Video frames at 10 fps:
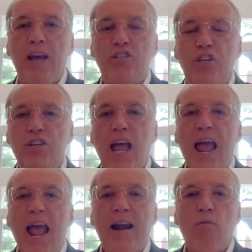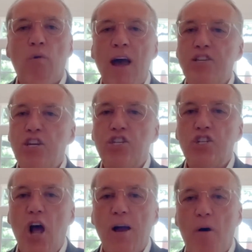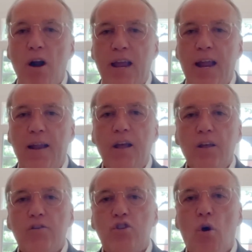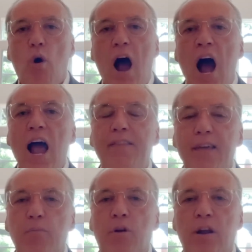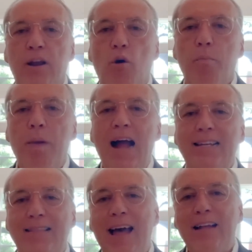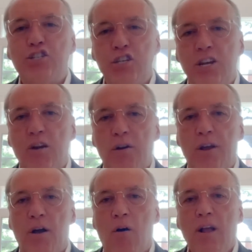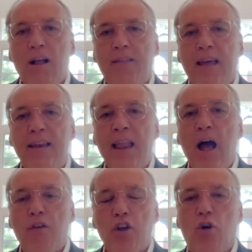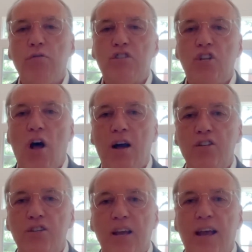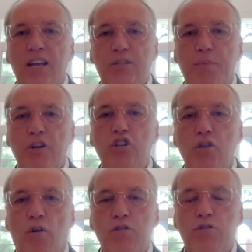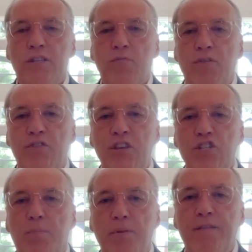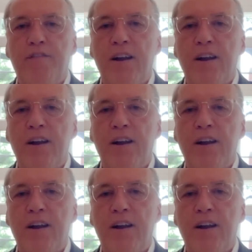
prices and a rising stock market. So I think we're going to go back to that scenario. that now the gold stocks, especially those with discipline,